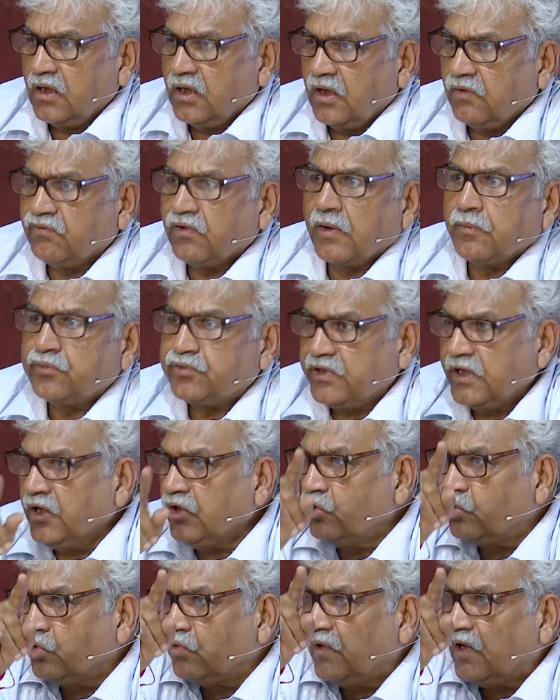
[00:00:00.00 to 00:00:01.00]
If I'm
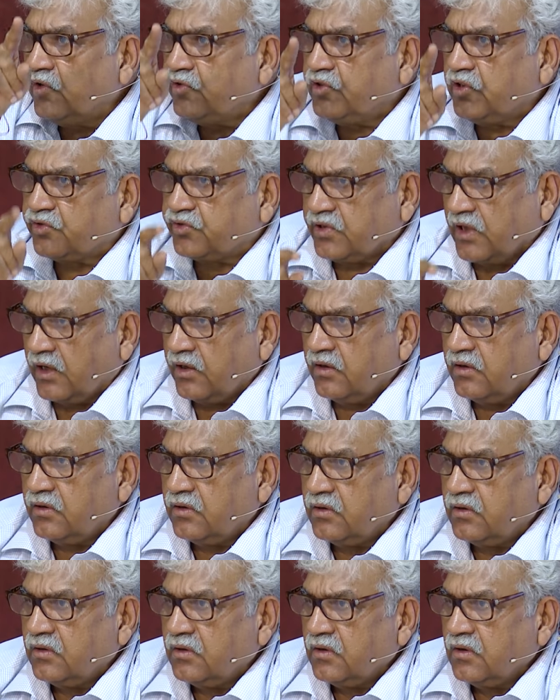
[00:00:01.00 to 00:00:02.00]
seeing towards the sun,
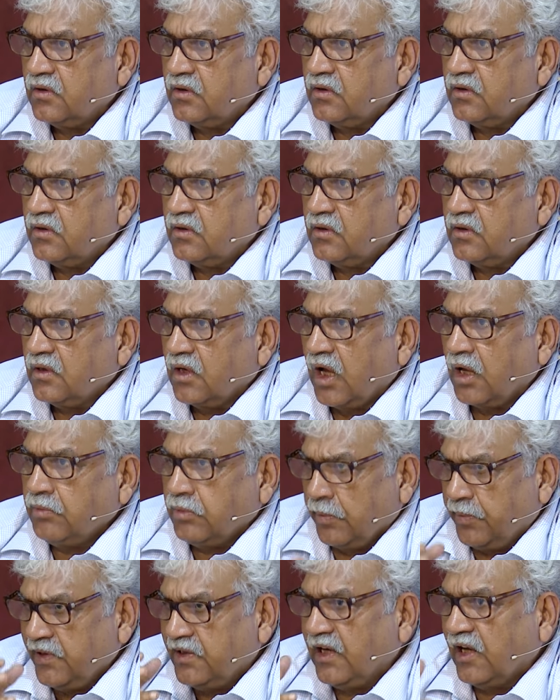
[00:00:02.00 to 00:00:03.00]
I
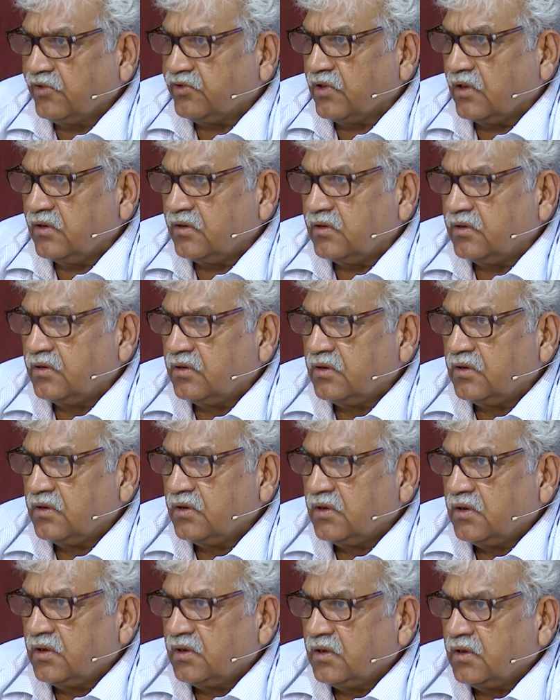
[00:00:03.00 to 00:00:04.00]
may be dazzled.
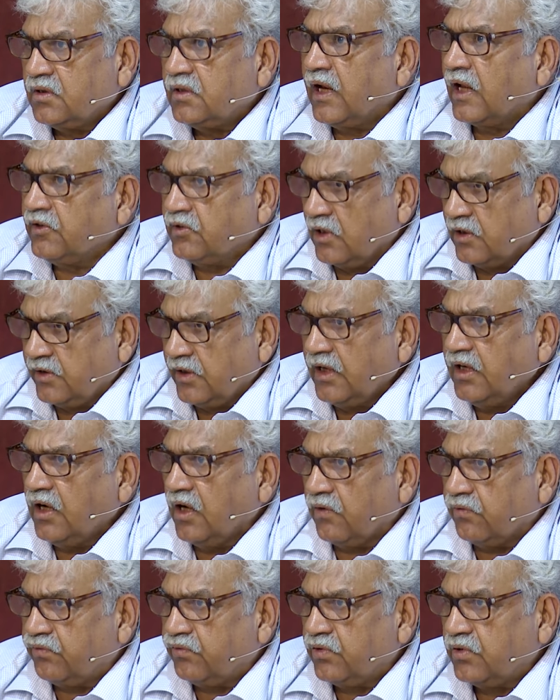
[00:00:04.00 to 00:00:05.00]
Dazzled
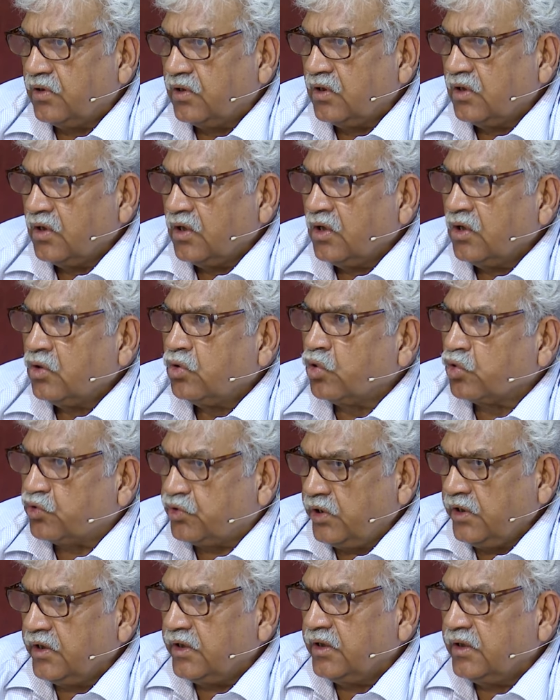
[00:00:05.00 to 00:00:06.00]
enough to
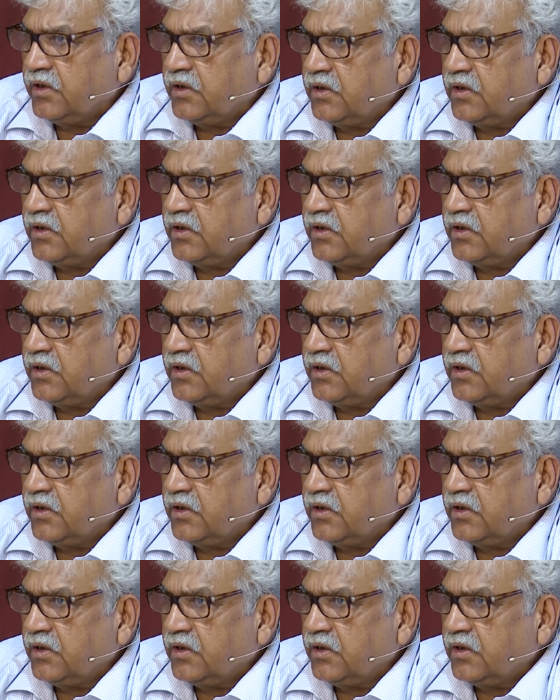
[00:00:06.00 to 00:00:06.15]
see